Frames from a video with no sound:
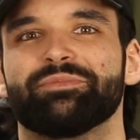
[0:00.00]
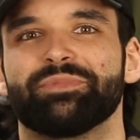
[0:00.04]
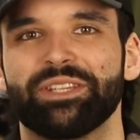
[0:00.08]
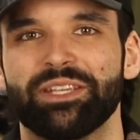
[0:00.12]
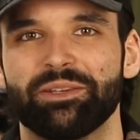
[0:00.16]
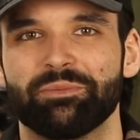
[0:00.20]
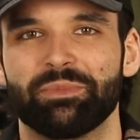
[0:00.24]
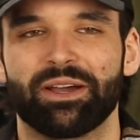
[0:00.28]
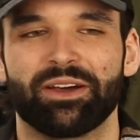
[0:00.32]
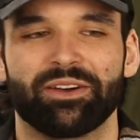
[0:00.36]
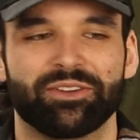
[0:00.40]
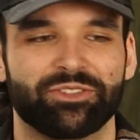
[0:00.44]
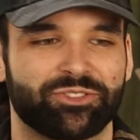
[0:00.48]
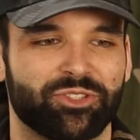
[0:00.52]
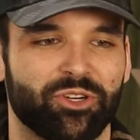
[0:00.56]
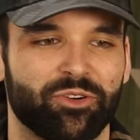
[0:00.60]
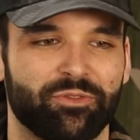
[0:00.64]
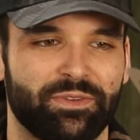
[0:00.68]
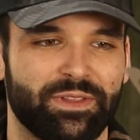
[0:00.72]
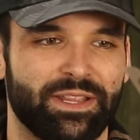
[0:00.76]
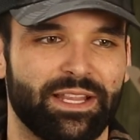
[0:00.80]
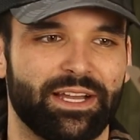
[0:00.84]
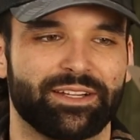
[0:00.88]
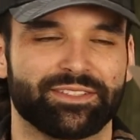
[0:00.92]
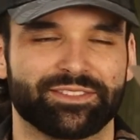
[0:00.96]
emailing
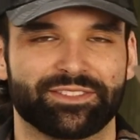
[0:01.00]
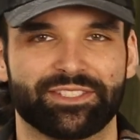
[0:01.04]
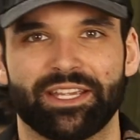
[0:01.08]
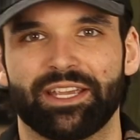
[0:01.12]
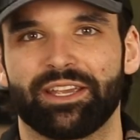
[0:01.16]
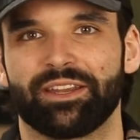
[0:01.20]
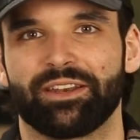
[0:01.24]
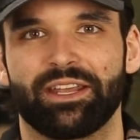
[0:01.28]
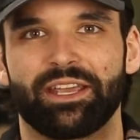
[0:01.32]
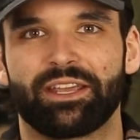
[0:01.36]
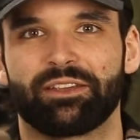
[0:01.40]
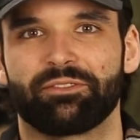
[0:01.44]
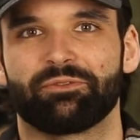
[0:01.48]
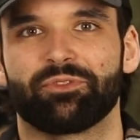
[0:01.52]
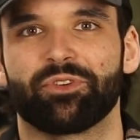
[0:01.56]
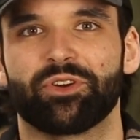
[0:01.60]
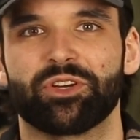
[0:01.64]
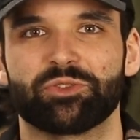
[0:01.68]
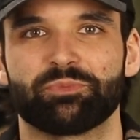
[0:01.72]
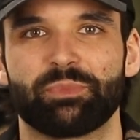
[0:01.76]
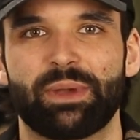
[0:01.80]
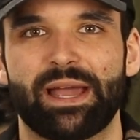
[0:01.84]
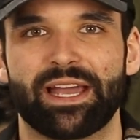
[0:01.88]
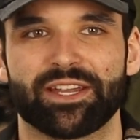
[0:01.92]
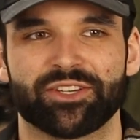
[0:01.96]
Trophyline saying Hang
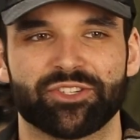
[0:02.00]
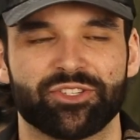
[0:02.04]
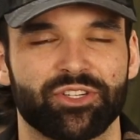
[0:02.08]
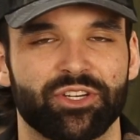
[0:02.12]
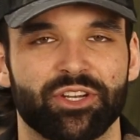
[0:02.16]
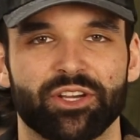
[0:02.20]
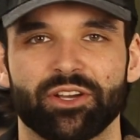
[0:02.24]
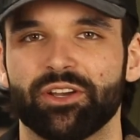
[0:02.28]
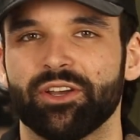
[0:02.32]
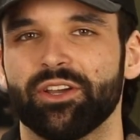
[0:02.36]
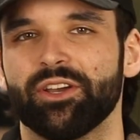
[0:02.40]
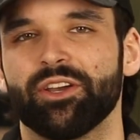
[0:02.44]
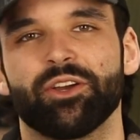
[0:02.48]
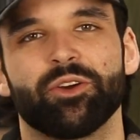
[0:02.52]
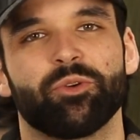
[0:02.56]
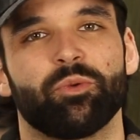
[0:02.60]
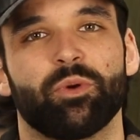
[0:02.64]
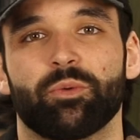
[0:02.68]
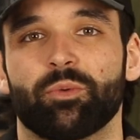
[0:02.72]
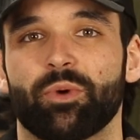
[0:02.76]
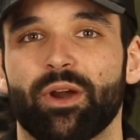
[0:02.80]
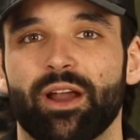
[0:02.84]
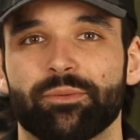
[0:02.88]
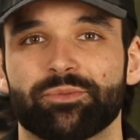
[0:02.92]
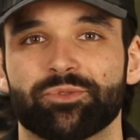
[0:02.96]
Free's bashing you
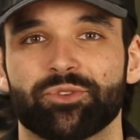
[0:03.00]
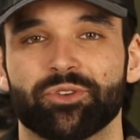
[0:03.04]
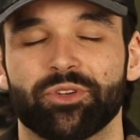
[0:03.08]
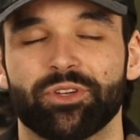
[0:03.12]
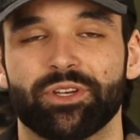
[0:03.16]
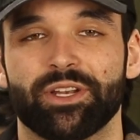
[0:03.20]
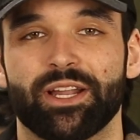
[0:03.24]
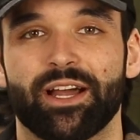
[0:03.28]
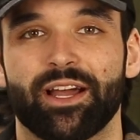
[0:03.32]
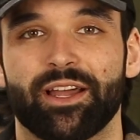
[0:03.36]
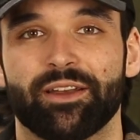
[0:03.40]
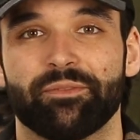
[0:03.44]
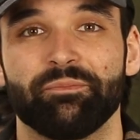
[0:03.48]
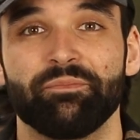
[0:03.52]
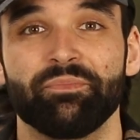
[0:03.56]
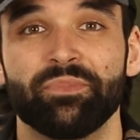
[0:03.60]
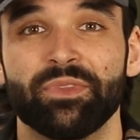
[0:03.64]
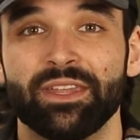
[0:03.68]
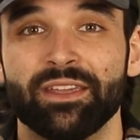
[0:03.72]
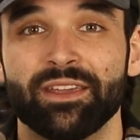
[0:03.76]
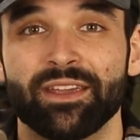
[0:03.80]
when we're absolutely not.